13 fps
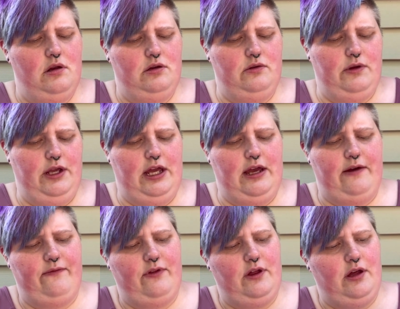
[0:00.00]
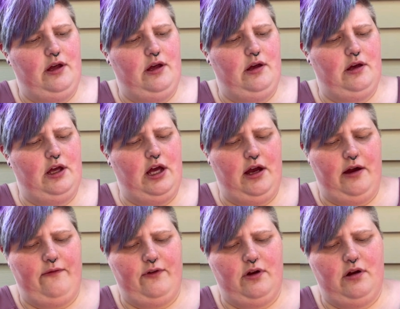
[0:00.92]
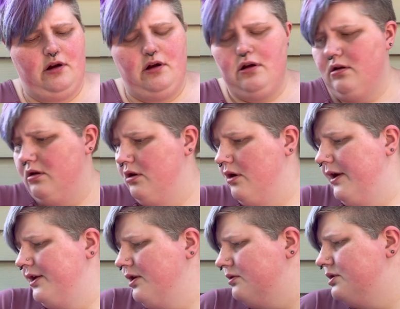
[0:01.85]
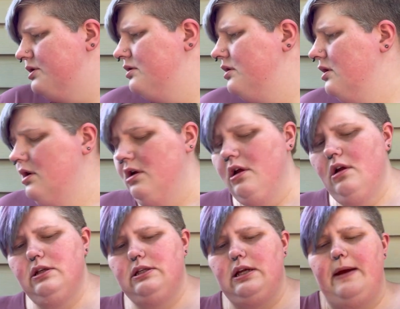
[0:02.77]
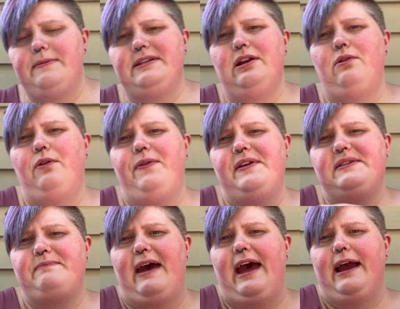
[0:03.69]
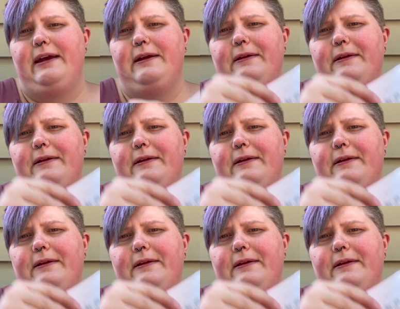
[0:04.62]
I have the cover, no I don't. So I'm just going to hold this back.